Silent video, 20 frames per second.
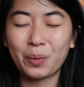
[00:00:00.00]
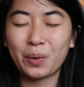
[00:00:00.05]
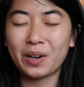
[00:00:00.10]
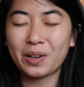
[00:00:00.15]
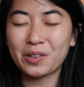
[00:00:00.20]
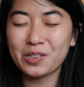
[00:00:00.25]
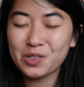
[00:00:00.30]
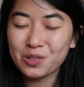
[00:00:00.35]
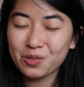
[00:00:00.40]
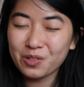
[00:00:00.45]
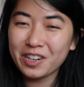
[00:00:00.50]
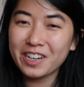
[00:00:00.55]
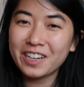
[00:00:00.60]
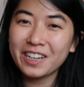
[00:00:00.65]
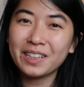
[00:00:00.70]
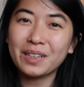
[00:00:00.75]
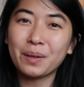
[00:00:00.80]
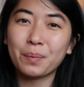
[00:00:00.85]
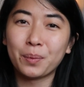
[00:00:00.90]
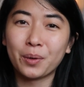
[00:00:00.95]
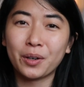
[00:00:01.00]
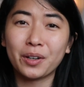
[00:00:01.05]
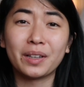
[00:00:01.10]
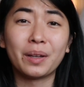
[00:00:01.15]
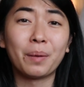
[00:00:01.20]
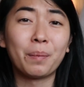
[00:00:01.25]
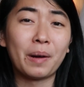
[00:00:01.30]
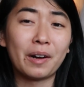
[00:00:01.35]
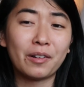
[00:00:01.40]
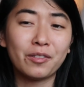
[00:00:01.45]
When I was reading the book,
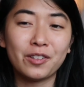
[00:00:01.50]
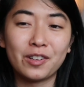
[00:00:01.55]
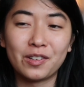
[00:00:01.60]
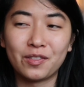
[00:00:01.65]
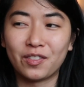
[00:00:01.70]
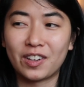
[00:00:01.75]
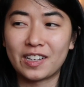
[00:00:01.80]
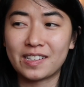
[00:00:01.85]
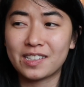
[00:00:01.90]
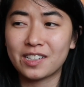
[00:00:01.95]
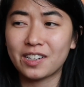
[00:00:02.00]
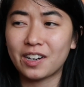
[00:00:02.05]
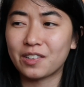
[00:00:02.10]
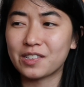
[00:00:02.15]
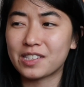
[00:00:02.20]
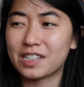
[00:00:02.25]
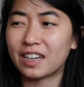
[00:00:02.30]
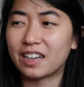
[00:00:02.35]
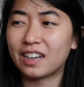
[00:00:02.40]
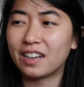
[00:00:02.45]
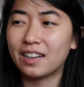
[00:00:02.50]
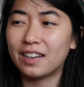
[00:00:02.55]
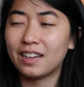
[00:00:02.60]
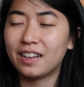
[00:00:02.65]
The Barefoot Investor, I was like,